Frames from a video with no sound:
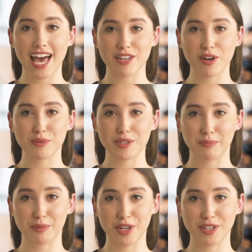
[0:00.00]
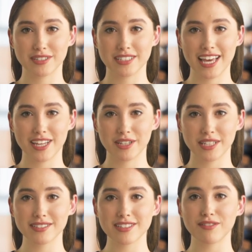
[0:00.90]
and only employers,
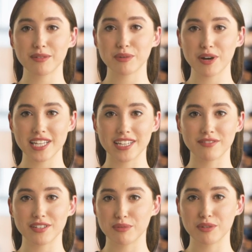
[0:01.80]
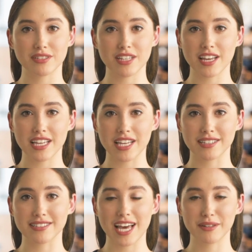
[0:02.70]
including self employed individuals, can
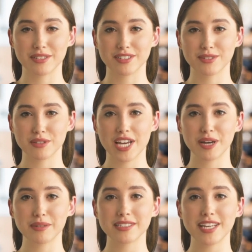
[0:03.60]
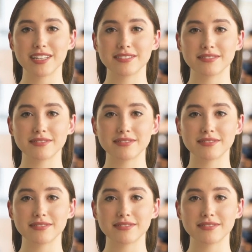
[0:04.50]
establish this retirement plan.